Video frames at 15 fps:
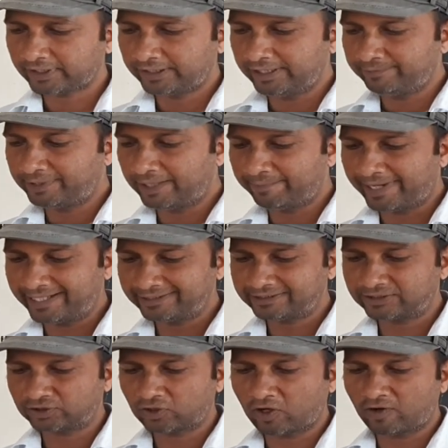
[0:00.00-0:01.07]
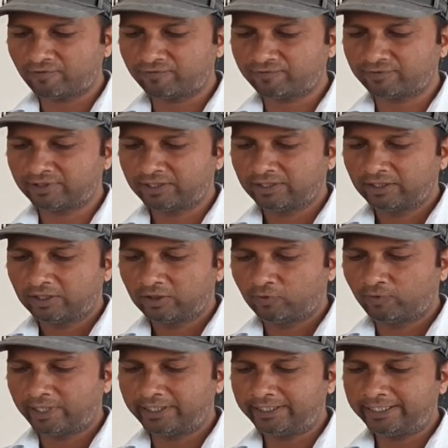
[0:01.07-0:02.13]
If the mass
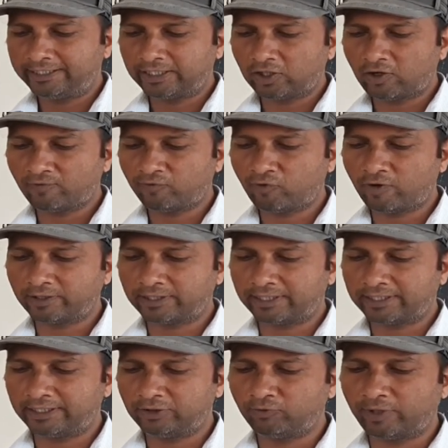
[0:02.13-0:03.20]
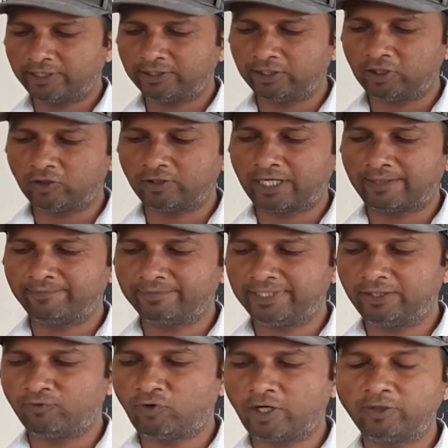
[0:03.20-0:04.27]
of 1 liter of water is 1 kilogram,
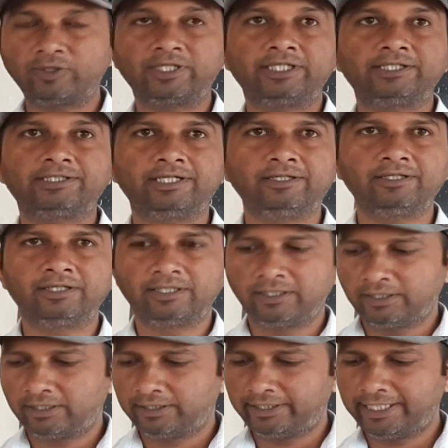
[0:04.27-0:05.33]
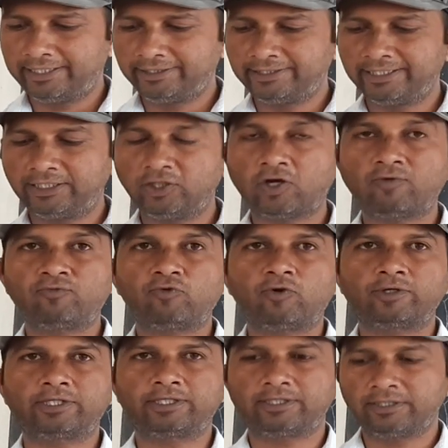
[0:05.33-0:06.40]
then what is the density of
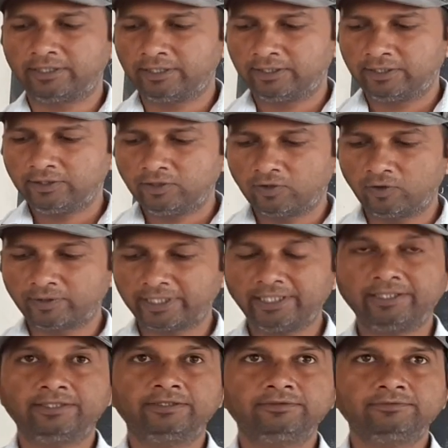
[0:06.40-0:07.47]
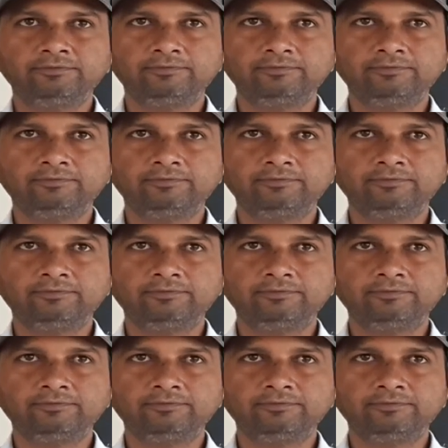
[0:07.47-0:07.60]
water? Okay.